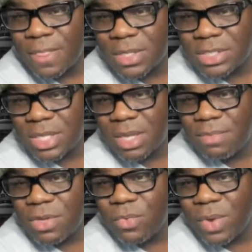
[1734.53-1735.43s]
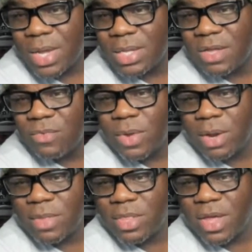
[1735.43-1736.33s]
Skip, you regular
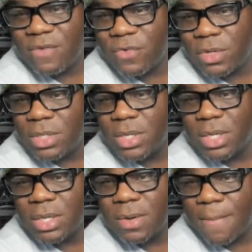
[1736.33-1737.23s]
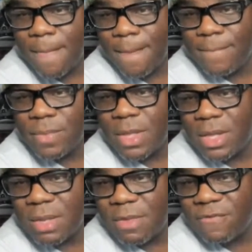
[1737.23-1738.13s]
wear mother effort. Looking at how
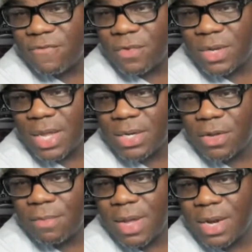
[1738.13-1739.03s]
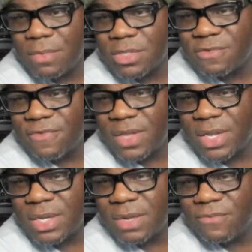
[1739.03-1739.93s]
come I feel like nobody was
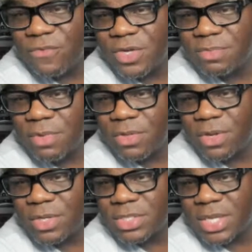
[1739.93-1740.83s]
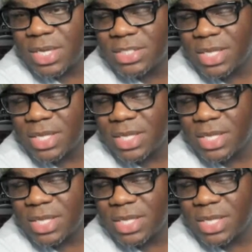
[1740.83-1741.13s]
feeling them French blue 13s?